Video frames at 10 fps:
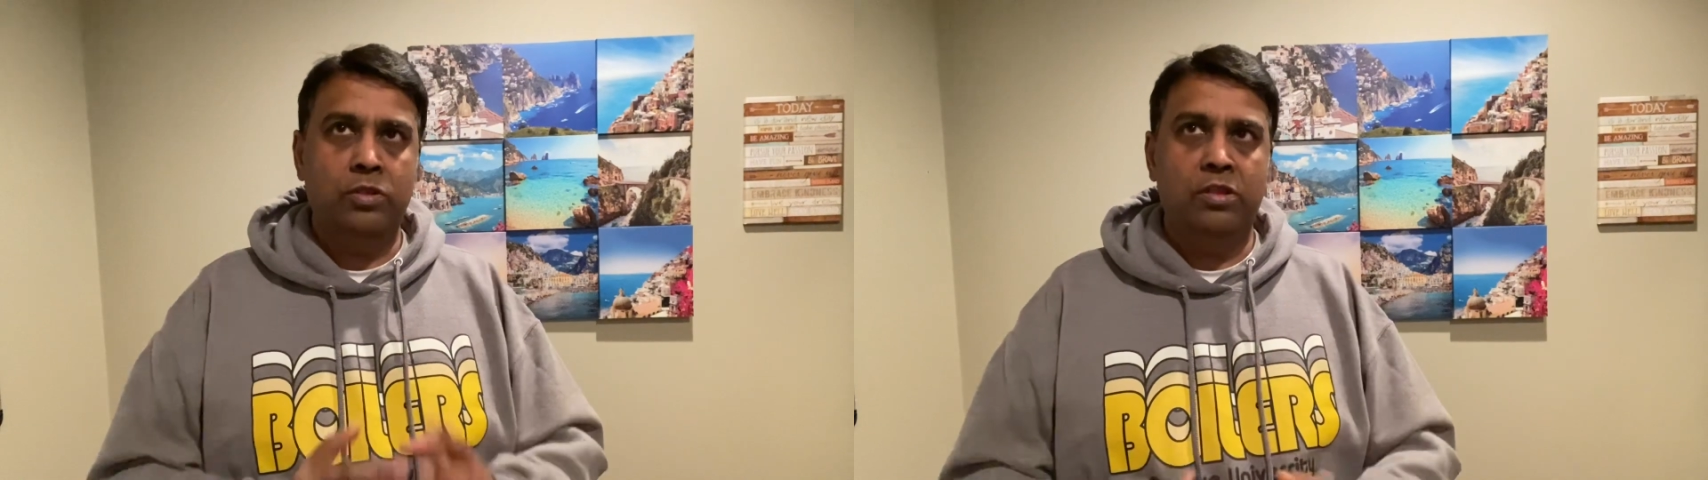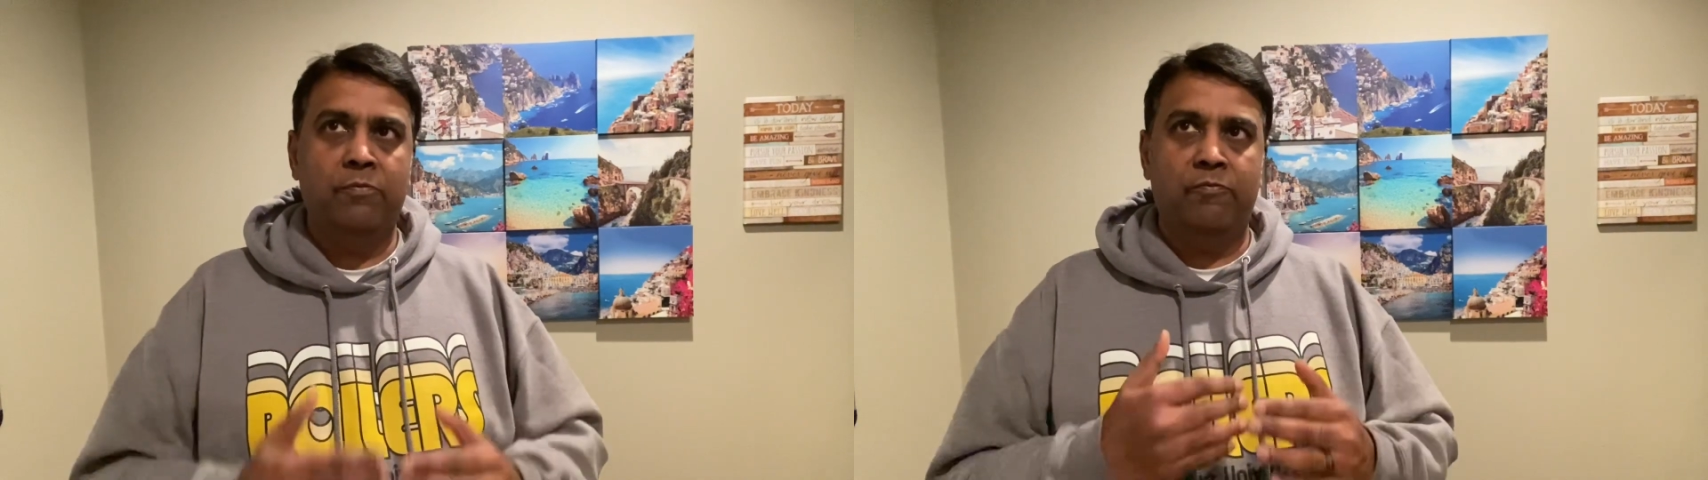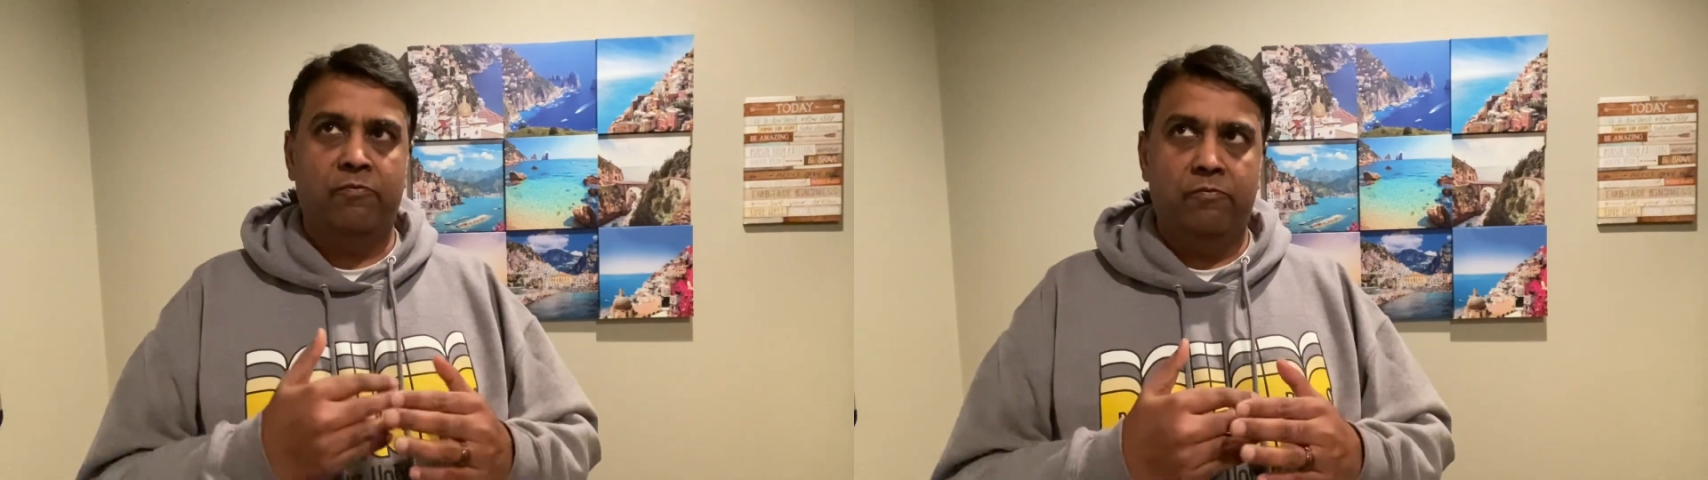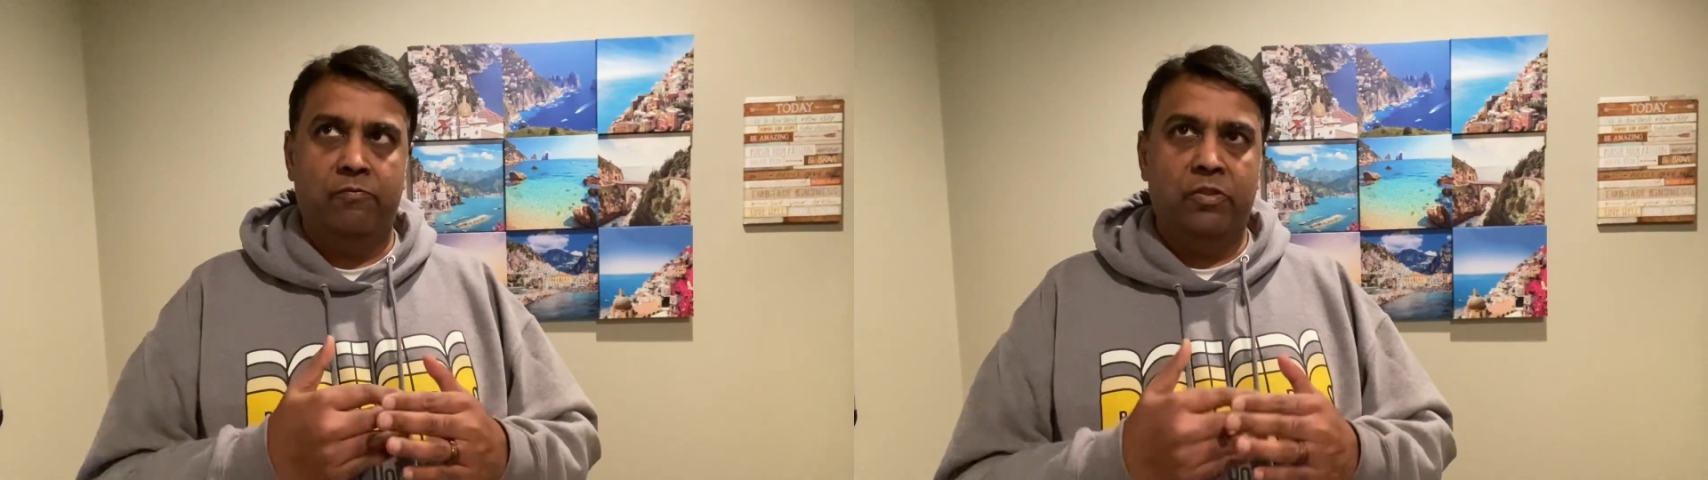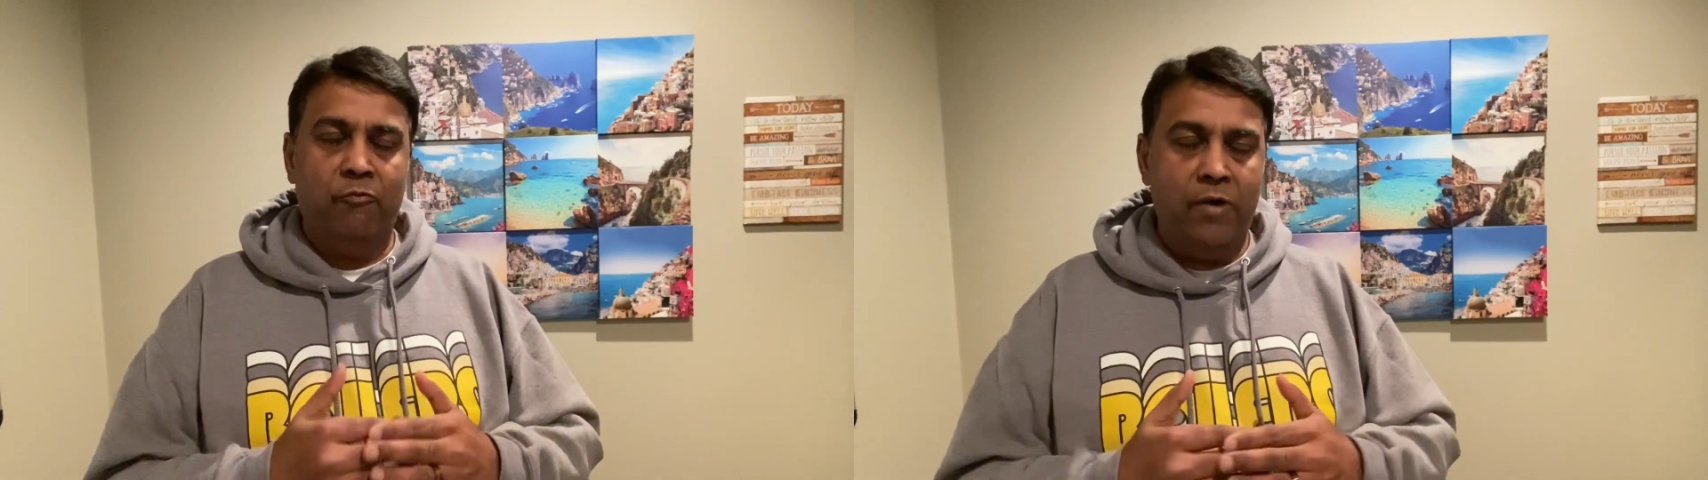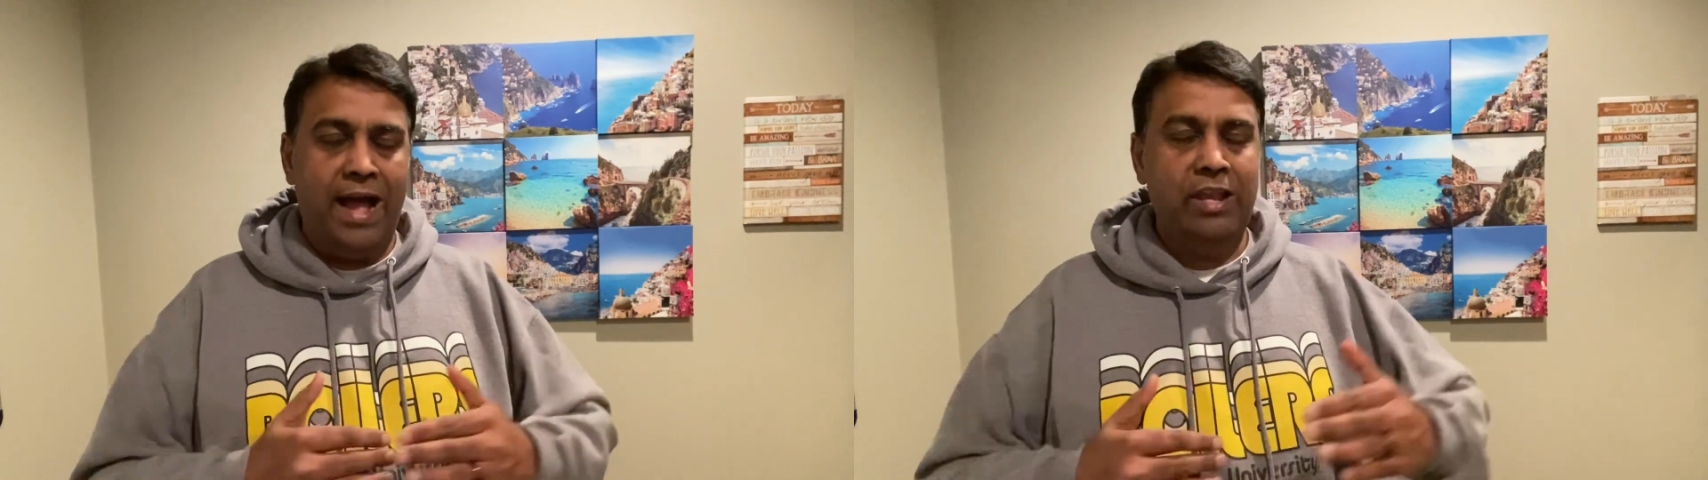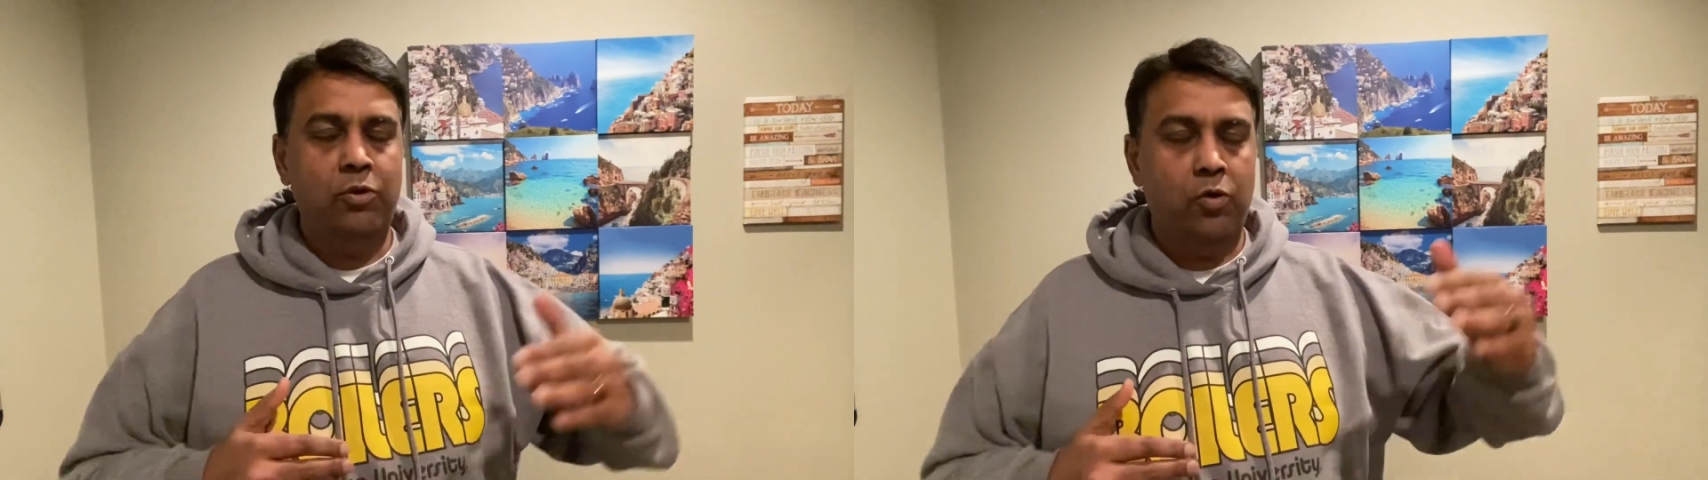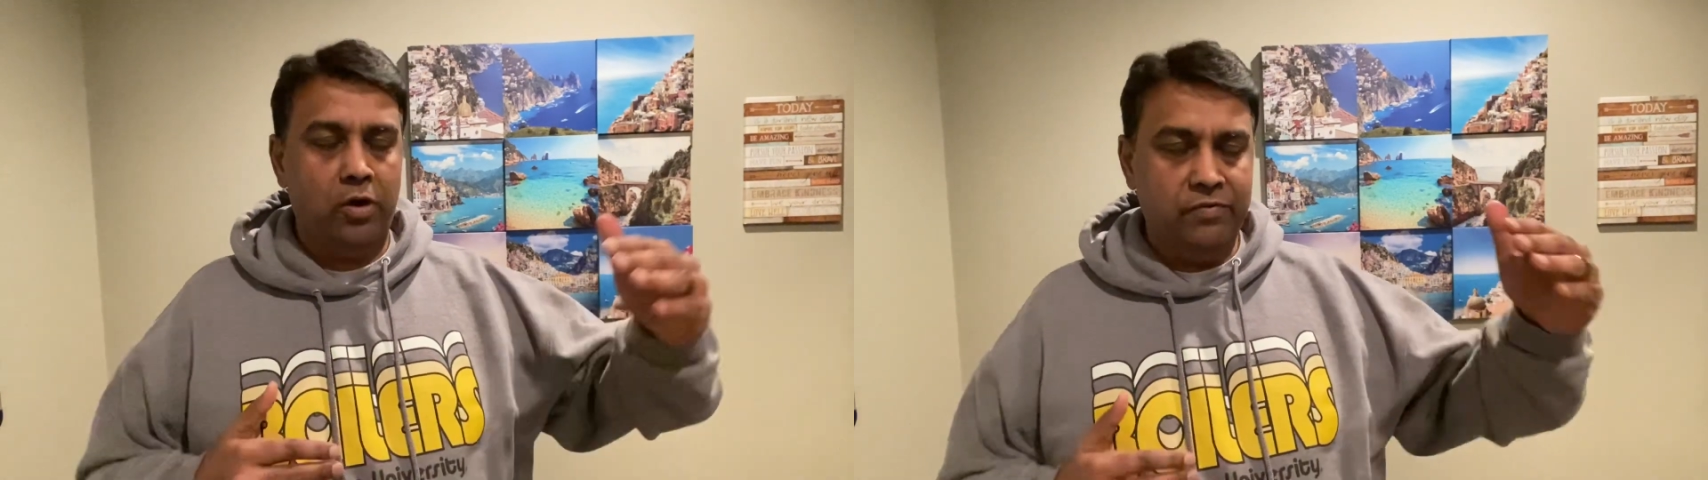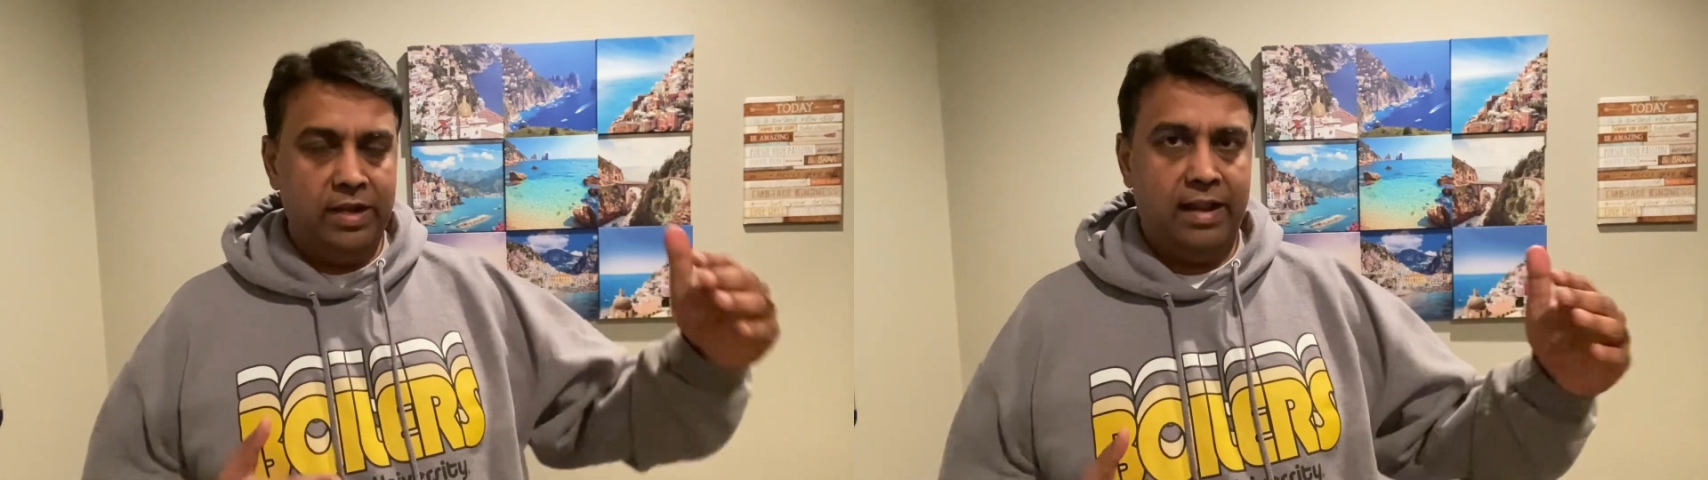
the value of that